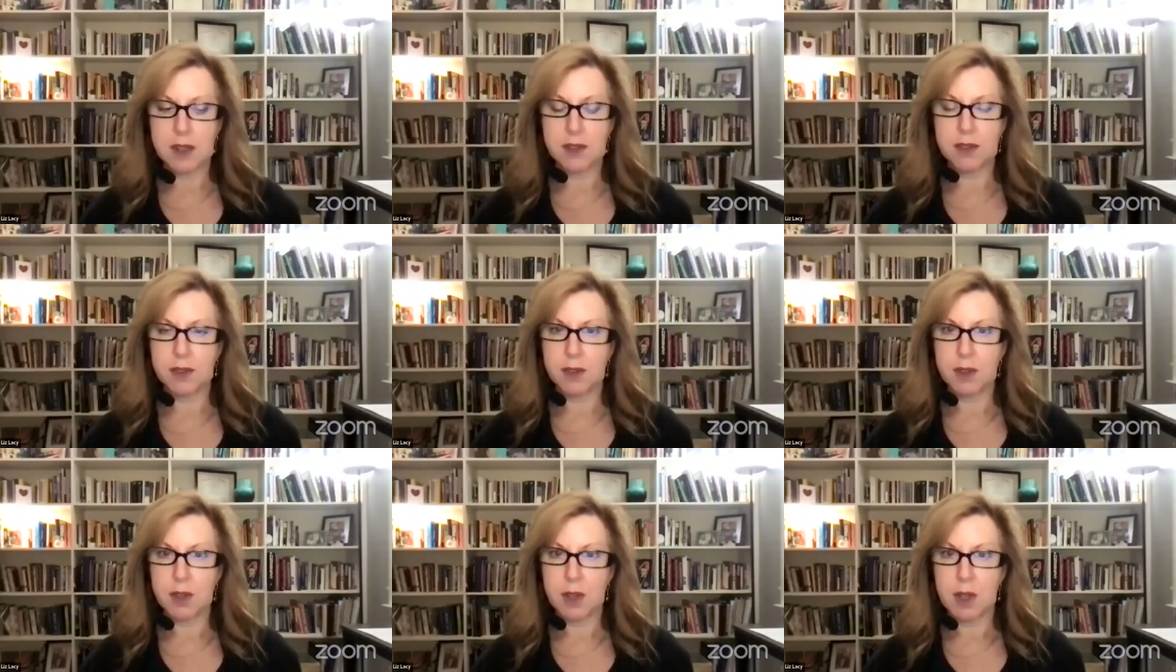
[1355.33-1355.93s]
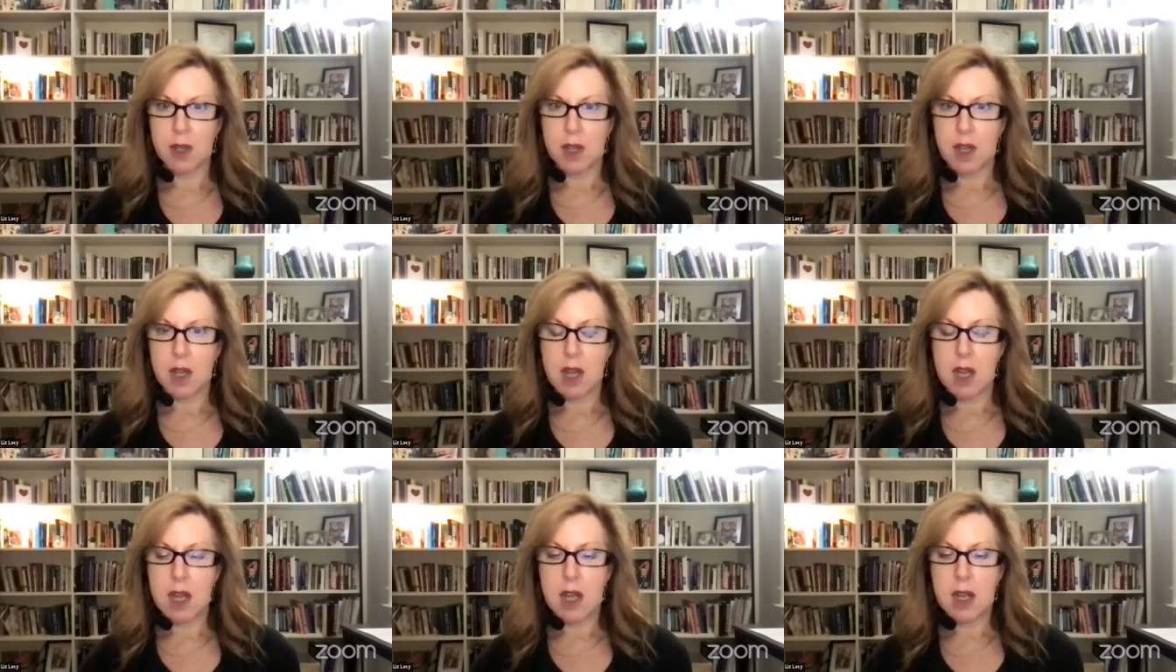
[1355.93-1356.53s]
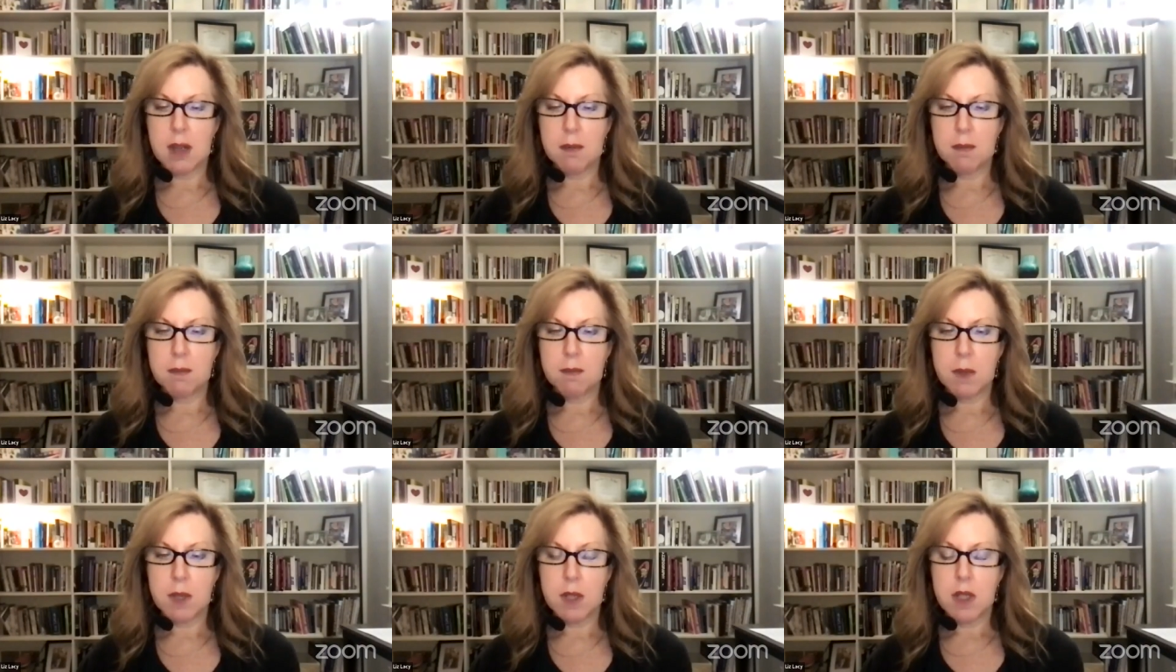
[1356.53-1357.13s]
Yes.
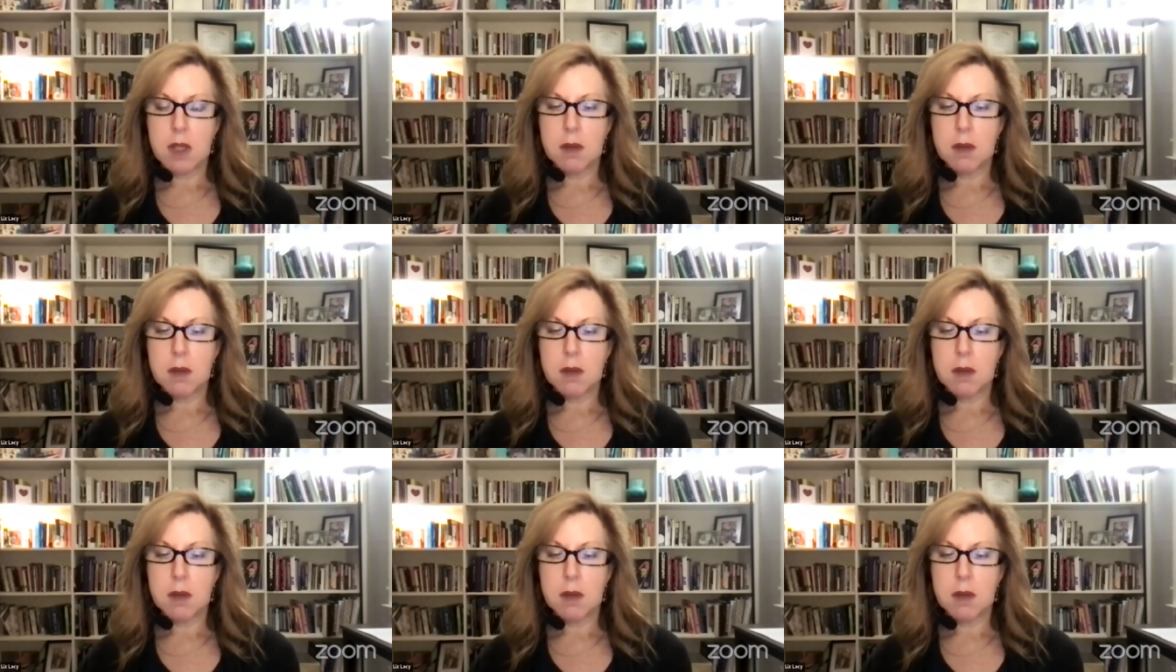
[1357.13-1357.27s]
Um,